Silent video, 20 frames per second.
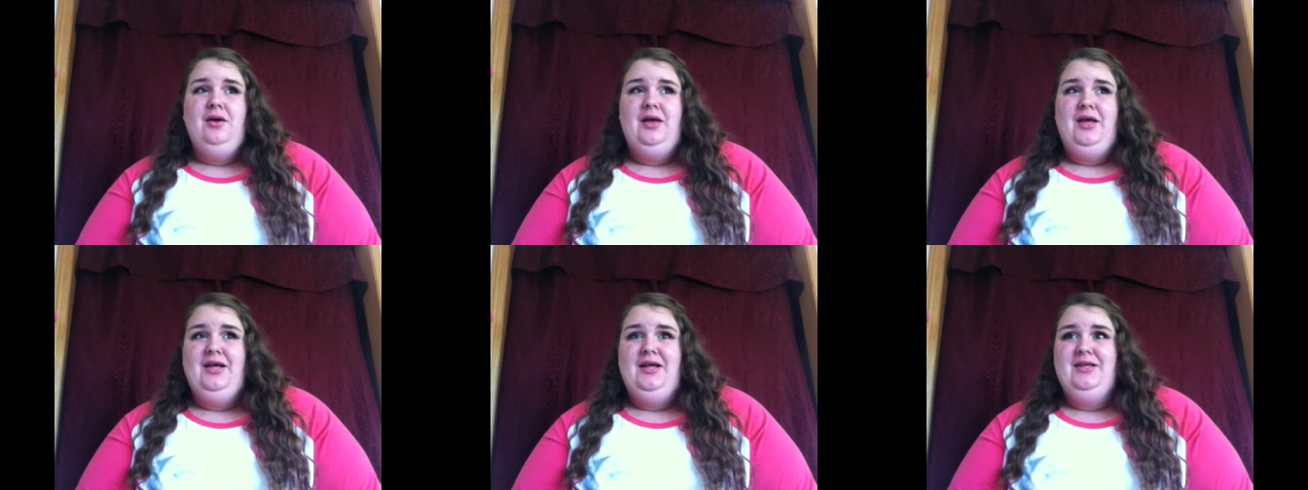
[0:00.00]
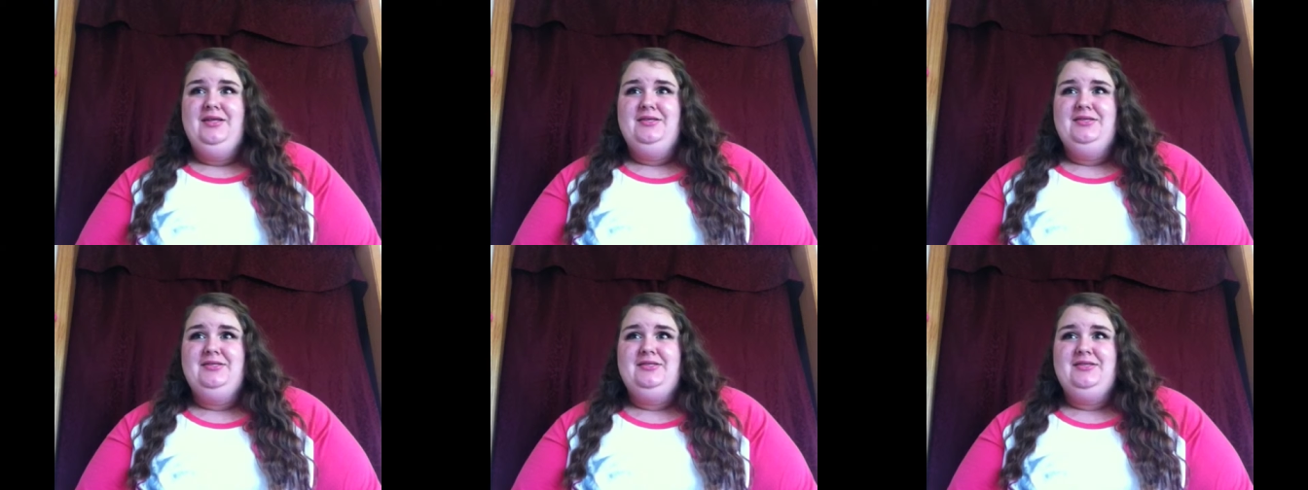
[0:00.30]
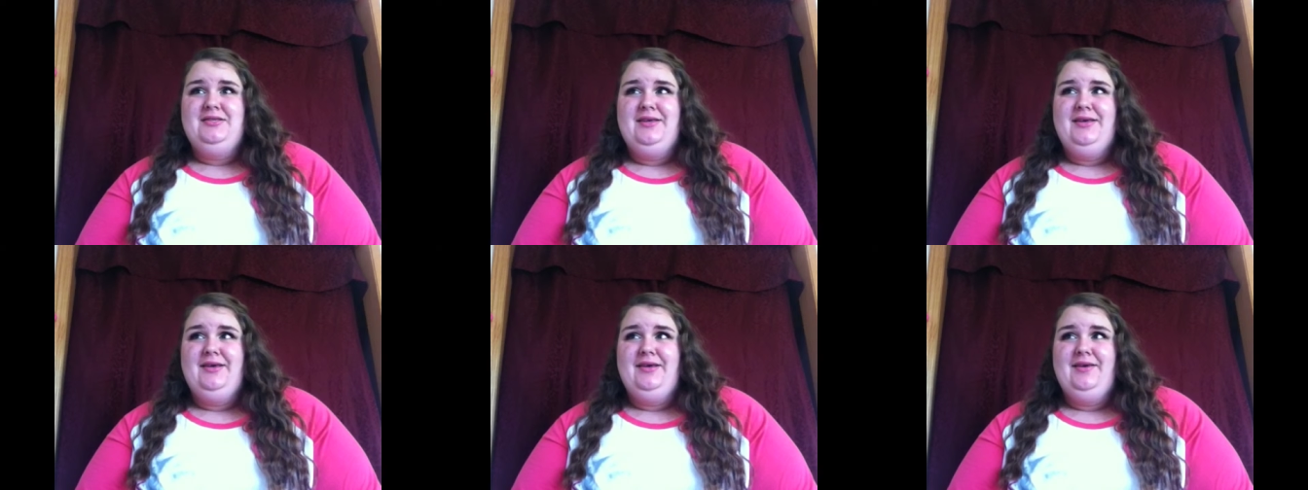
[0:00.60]

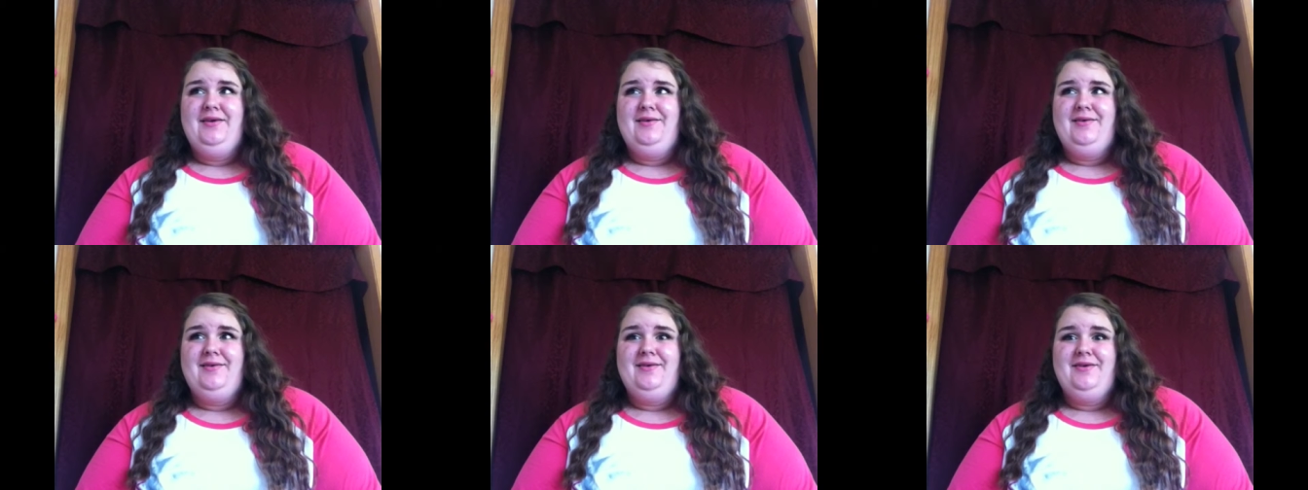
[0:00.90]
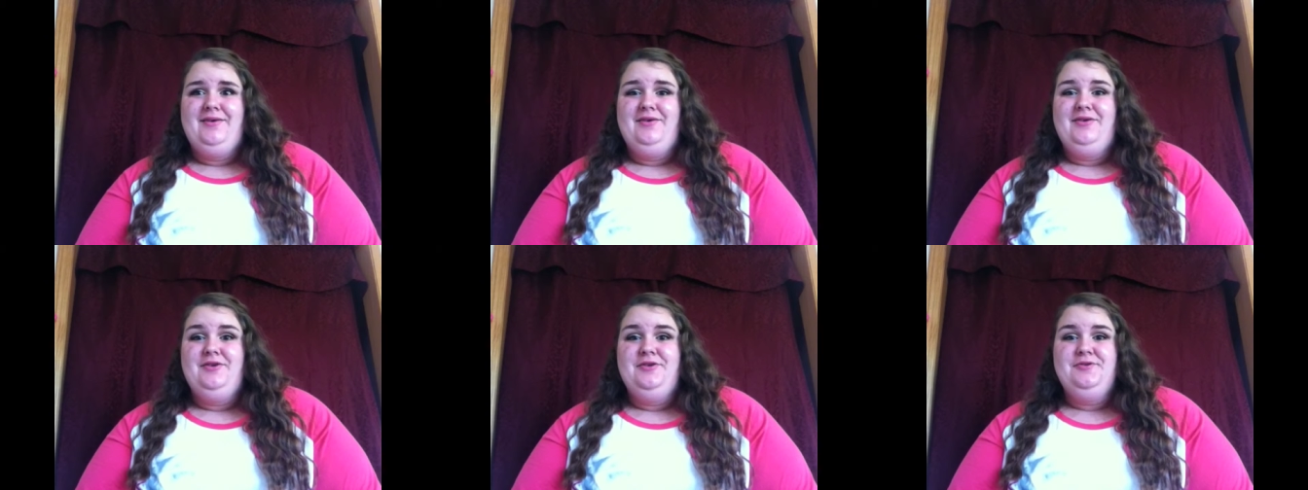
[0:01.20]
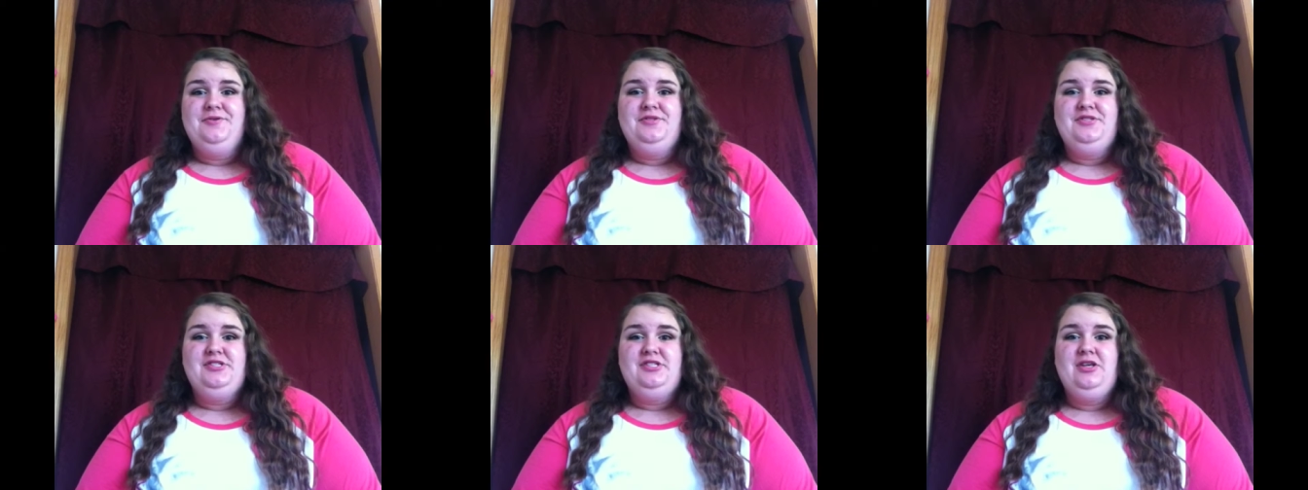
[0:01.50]
NSYNC or
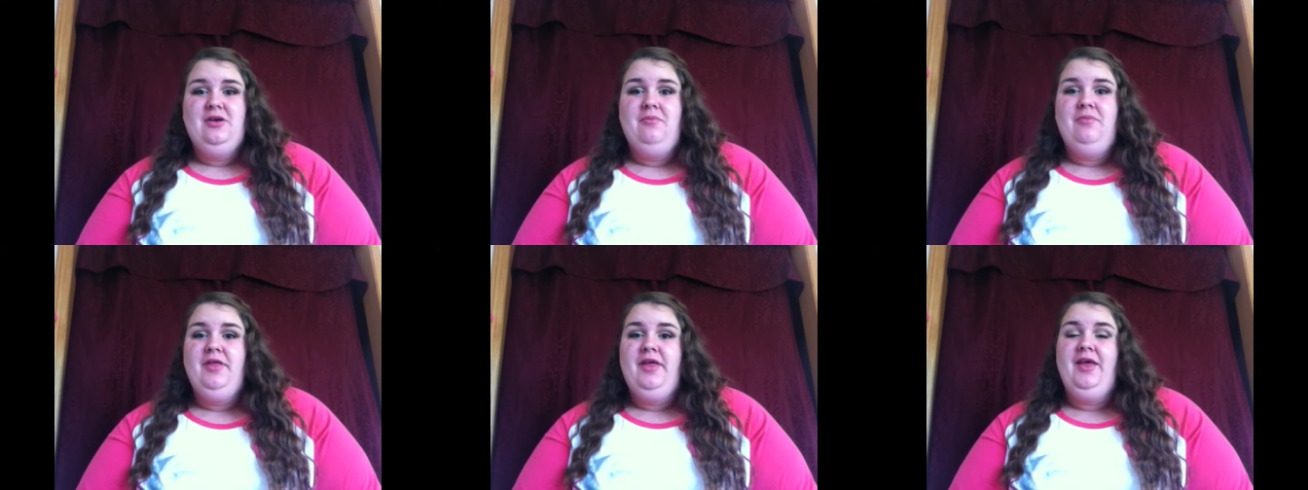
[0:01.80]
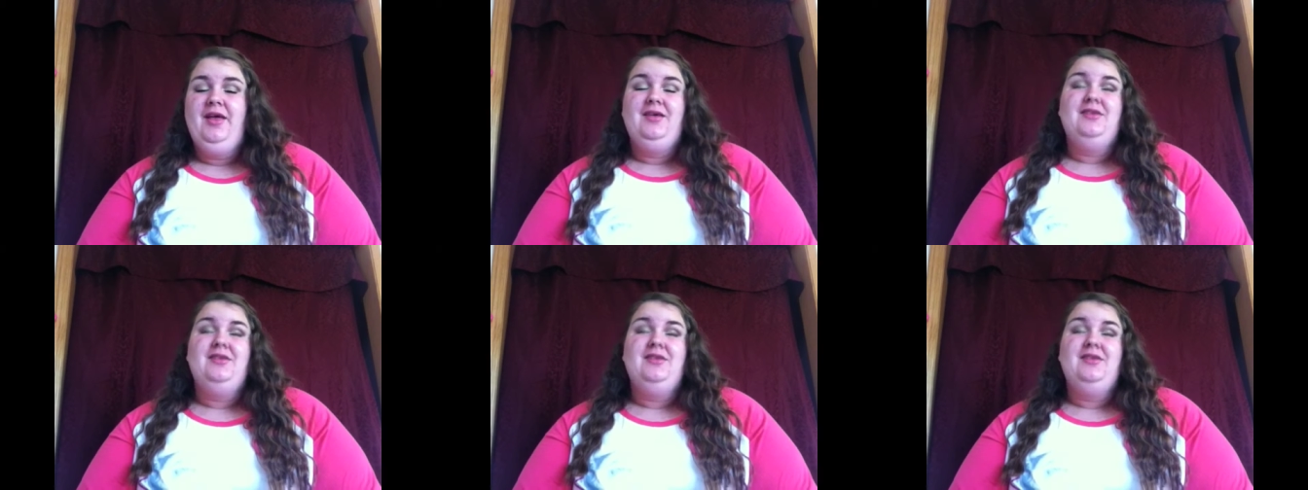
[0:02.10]
something,